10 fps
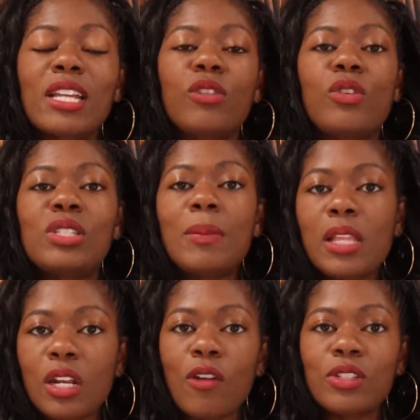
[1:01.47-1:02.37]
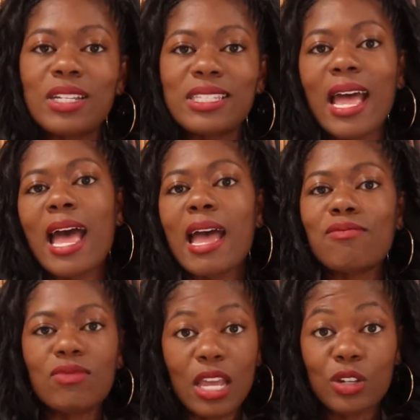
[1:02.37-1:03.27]
So if you see me looking off to the side,
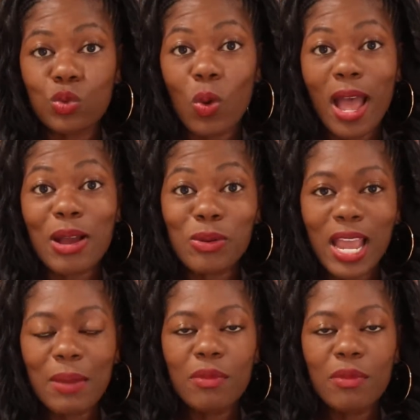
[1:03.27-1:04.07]
that is why. Okay.